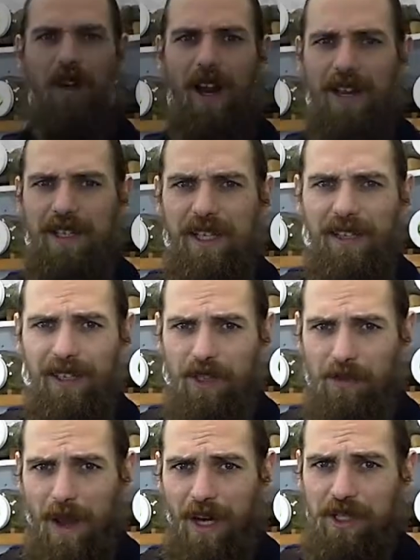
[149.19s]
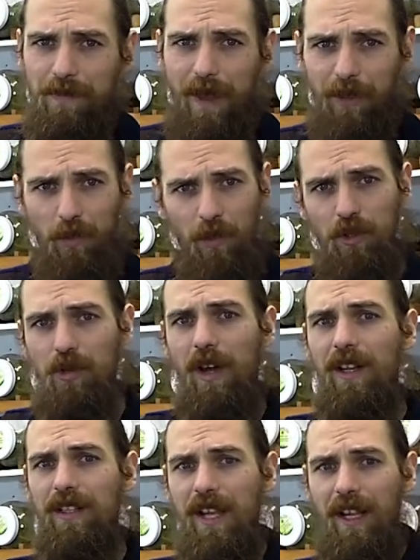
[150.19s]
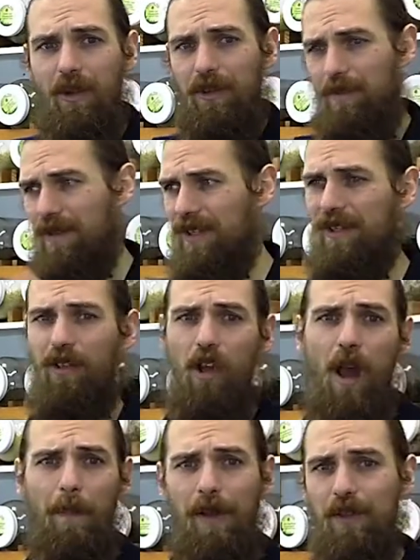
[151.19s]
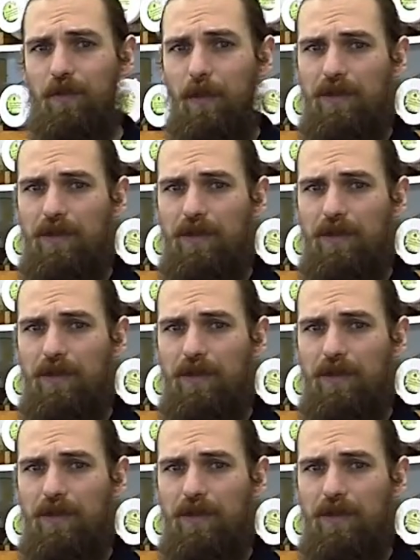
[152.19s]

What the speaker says: are our ideal extraction method when we're trying to take out the medicinal compounds